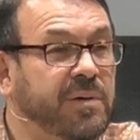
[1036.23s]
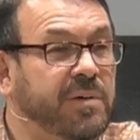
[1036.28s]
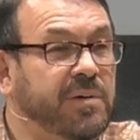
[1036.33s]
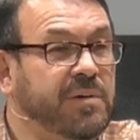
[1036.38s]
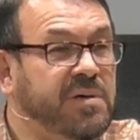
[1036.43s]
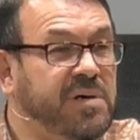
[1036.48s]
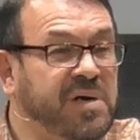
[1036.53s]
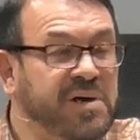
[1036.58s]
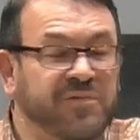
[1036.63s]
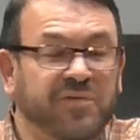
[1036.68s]

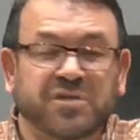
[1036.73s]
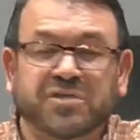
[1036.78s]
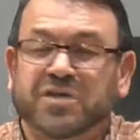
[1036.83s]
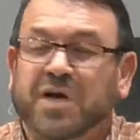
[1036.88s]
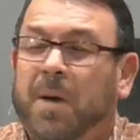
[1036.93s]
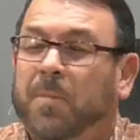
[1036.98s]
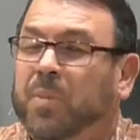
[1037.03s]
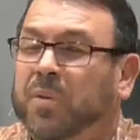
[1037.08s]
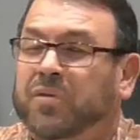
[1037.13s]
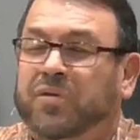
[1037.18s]
Give us
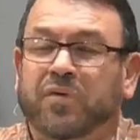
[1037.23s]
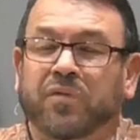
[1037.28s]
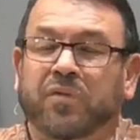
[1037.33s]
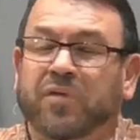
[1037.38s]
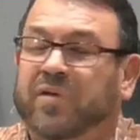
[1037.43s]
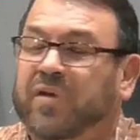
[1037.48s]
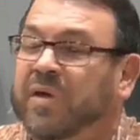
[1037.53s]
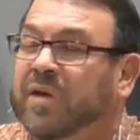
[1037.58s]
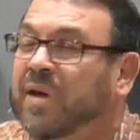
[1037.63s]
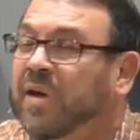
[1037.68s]

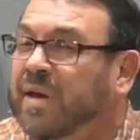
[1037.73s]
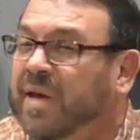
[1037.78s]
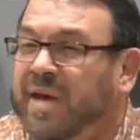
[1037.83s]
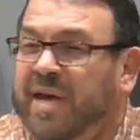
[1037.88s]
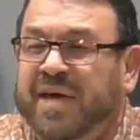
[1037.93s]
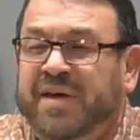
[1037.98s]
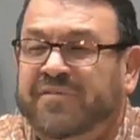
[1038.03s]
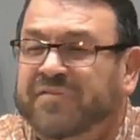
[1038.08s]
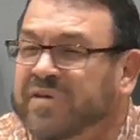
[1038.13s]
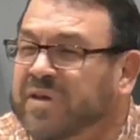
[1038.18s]
opportunity.
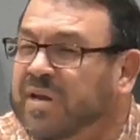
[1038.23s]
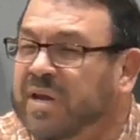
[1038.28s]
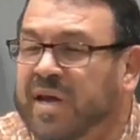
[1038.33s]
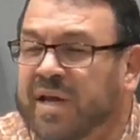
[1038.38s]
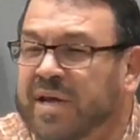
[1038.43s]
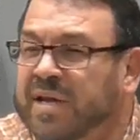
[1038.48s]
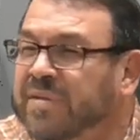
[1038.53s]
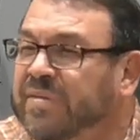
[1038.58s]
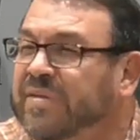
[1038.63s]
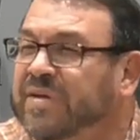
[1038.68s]
Even
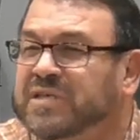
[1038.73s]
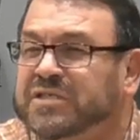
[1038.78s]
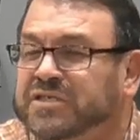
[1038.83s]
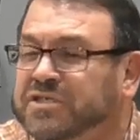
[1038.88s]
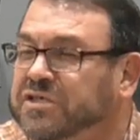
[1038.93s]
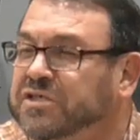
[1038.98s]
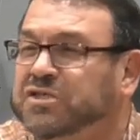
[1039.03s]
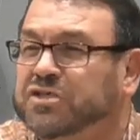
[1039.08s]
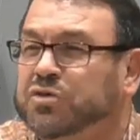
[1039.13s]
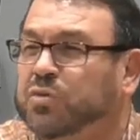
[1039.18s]
in this
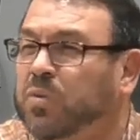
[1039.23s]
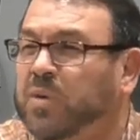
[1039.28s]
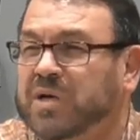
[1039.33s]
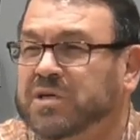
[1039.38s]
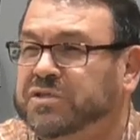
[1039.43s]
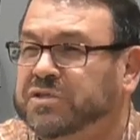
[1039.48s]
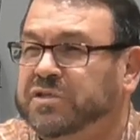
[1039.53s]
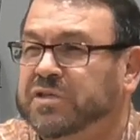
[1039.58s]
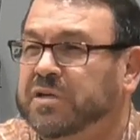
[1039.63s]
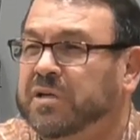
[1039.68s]

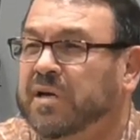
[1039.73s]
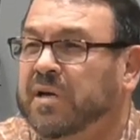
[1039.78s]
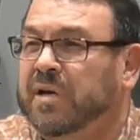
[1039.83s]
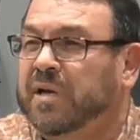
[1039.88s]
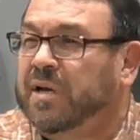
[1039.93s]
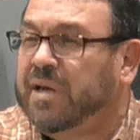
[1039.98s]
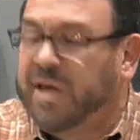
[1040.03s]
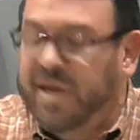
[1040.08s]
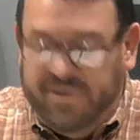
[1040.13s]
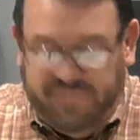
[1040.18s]
situation,
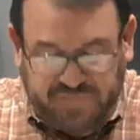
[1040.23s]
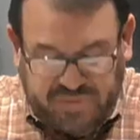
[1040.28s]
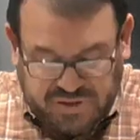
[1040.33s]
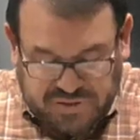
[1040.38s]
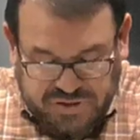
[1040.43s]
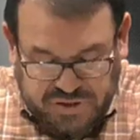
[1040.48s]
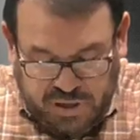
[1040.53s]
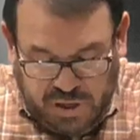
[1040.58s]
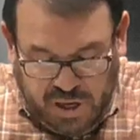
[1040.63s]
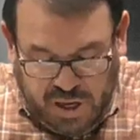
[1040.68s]
give
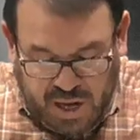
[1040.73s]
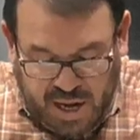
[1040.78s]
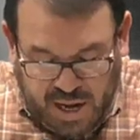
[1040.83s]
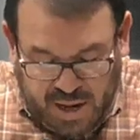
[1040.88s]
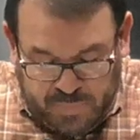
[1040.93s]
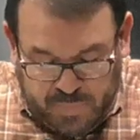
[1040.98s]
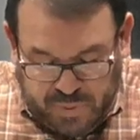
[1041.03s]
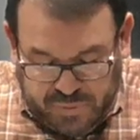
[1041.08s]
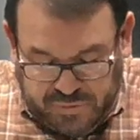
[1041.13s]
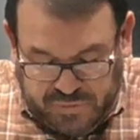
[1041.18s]
us
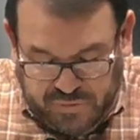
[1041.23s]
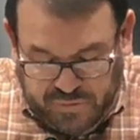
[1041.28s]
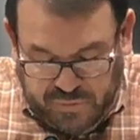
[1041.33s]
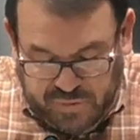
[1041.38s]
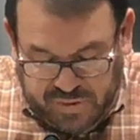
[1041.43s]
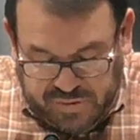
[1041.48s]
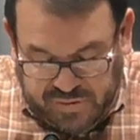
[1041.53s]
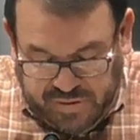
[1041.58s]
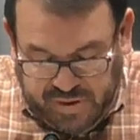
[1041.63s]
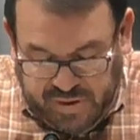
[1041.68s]

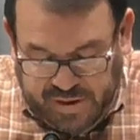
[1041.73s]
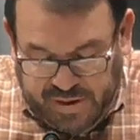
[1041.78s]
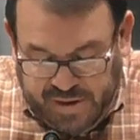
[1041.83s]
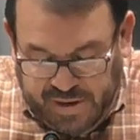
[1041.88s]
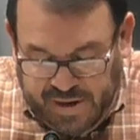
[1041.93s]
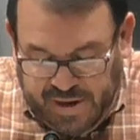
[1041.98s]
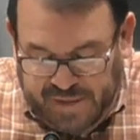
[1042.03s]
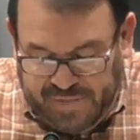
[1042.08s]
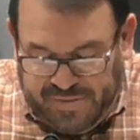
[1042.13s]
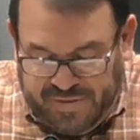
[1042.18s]
opportunity.
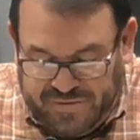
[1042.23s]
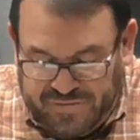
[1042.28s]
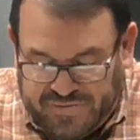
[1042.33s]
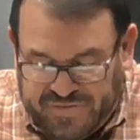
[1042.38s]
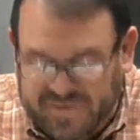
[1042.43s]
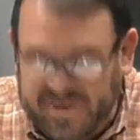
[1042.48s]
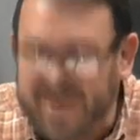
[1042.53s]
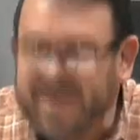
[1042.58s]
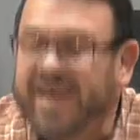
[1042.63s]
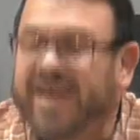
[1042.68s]
And then
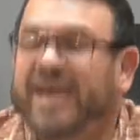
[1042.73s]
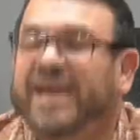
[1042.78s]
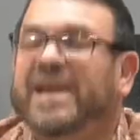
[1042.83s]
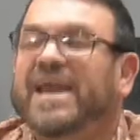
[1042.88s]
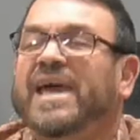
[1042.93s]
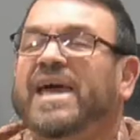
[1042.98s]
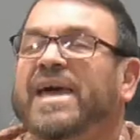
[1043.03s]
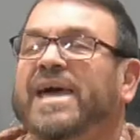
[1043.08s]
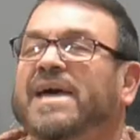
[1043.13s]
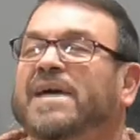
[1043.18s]
singing
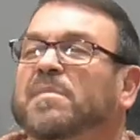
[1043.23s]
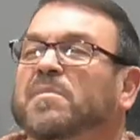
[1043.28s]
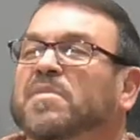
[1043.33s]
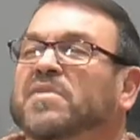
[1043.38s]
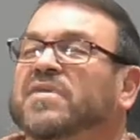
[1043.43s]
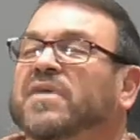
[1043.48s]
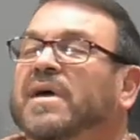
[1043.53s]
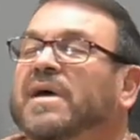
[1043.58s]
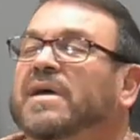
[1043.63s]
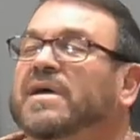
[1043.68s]

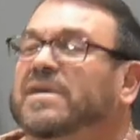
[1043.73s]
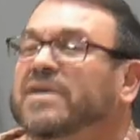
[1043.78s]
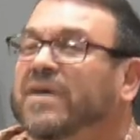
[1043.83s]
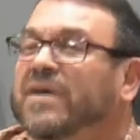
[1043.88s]
hymns to